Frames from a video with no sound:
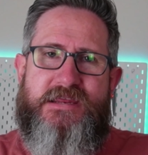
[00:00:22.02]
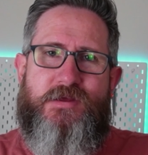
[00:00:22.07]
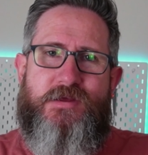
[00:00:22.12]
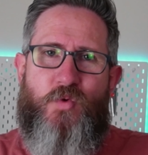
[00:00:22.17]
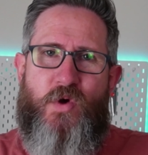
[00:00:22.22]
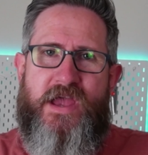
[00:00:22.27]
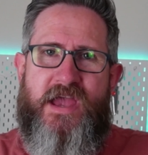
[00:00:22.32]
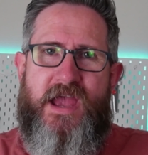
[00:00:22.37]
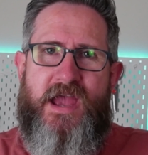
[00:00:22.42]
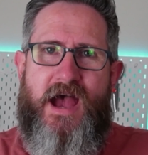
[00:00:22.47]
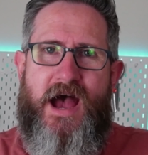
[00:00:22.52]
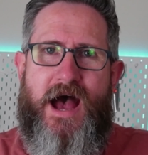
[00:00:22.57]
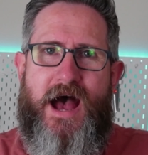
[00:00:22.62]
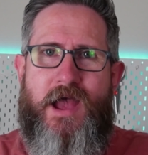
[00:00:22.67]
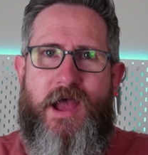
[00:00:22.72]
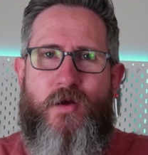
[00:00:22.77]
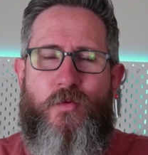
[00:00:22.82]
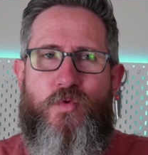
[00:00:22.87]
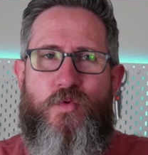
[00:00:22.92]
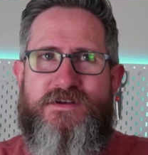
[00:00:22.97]
anyway,
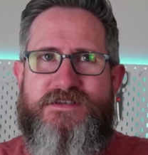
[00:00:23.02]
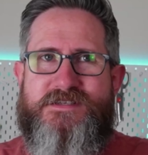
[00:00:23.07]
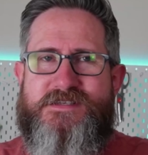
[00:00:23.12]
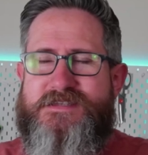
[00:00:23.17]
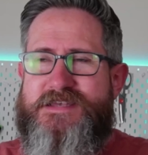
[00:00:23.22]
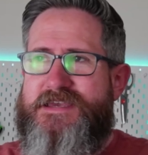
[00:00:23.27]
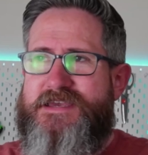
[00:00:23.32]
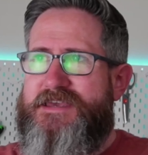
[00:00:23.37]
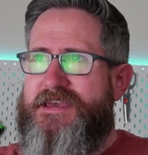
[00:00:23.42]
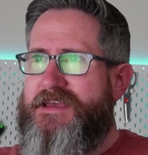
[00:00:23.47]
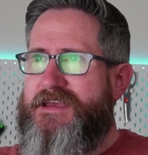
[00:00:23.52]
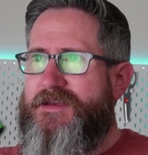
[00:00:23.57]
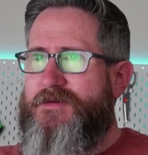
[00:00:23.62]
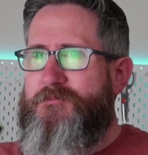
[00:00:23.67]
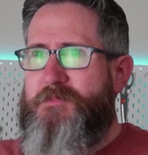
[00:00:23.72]
I was thinking,